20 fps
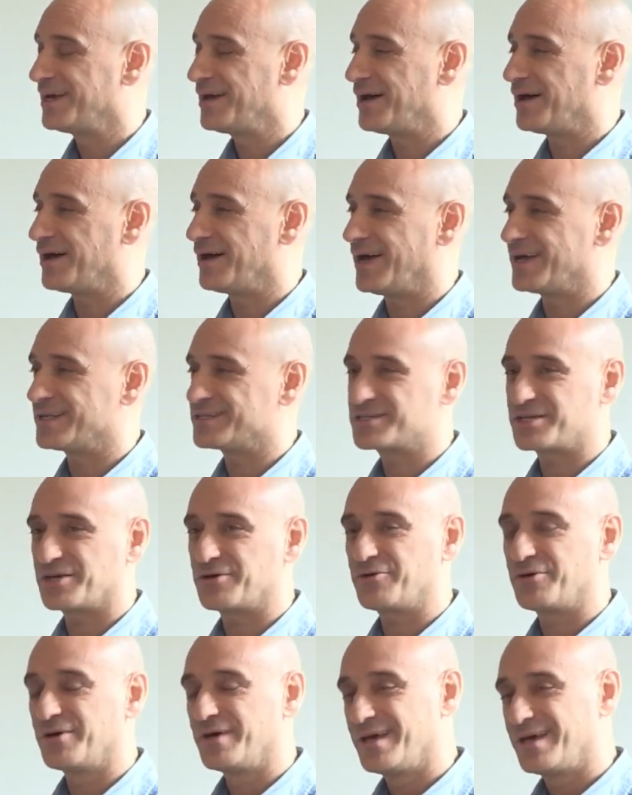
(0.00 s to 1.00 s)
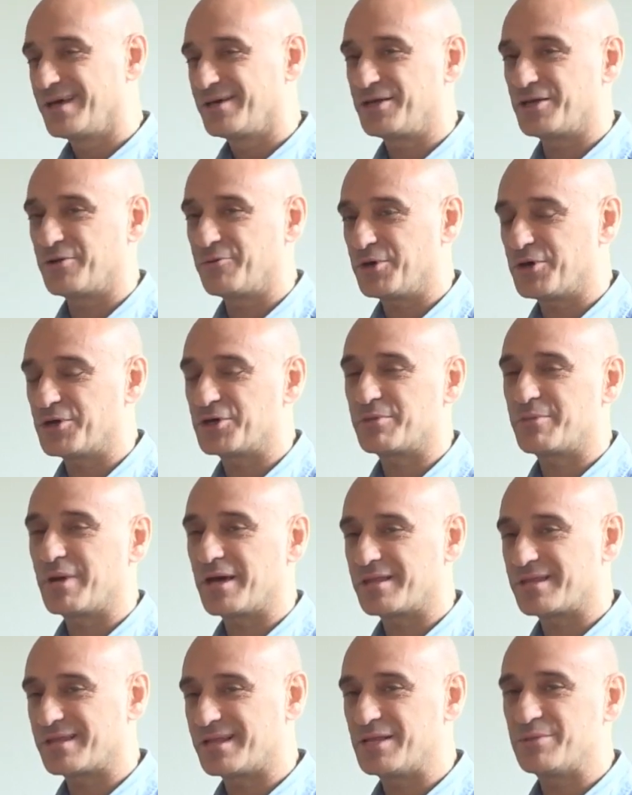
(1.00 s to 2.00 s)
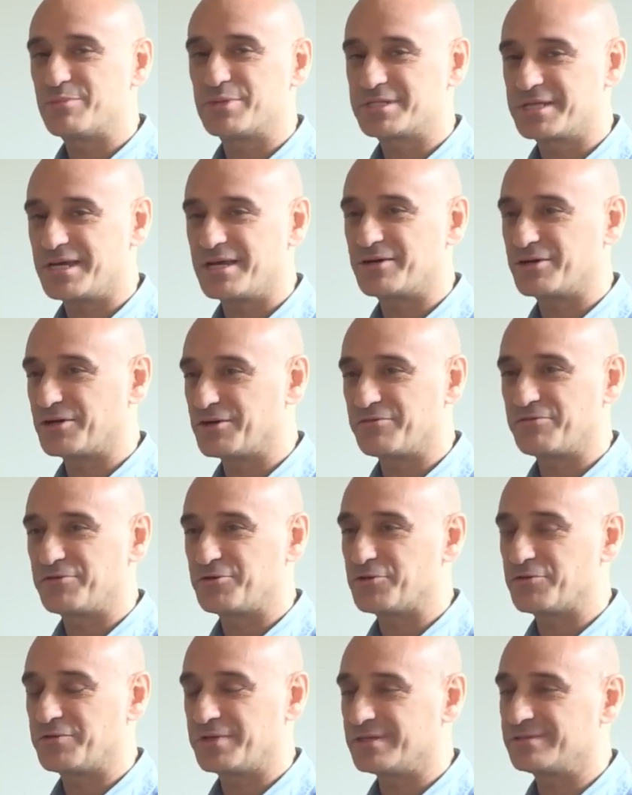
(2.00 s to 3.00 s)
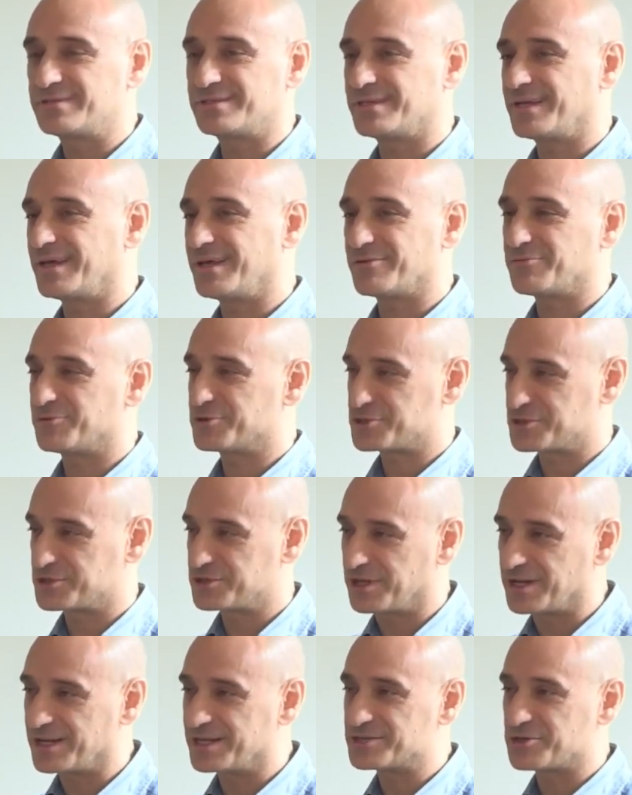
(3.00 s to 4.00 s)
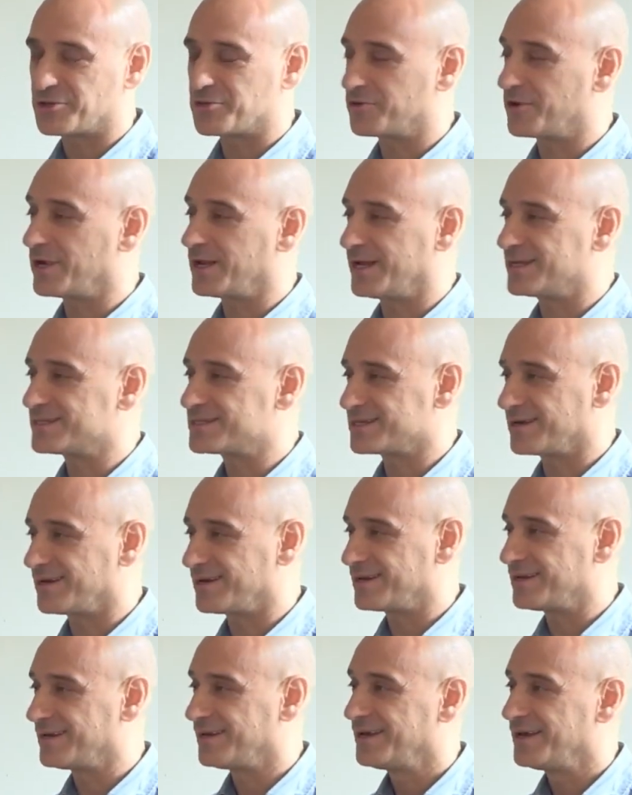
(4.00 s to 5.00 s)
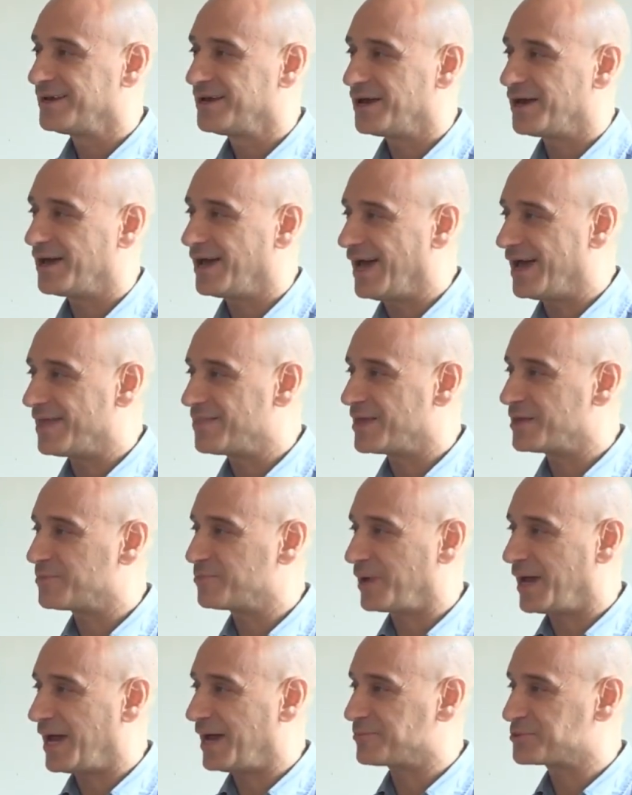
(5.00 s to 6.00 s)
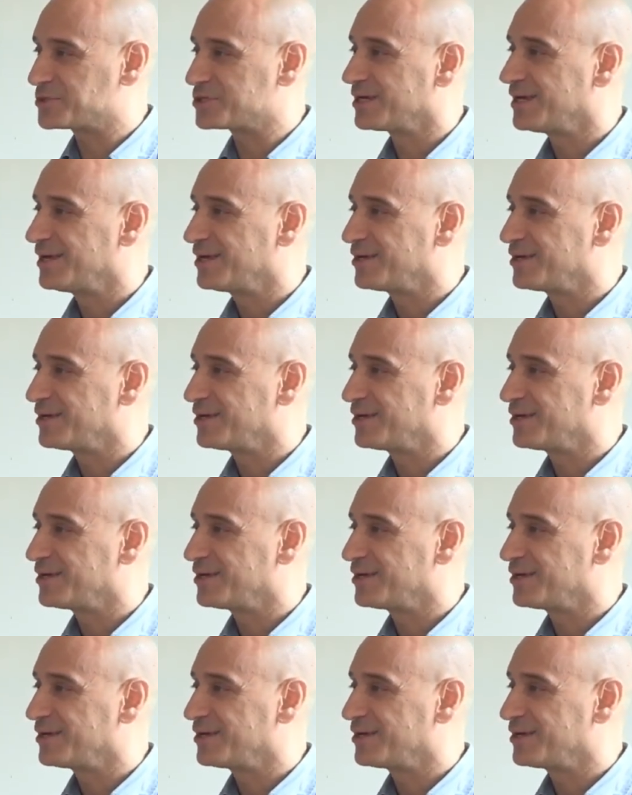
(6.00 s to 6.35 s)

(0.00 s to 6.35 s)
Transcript: And so, we heard about the libertarian view of the internet, which certainly is on the right-hand side, and then perhaps,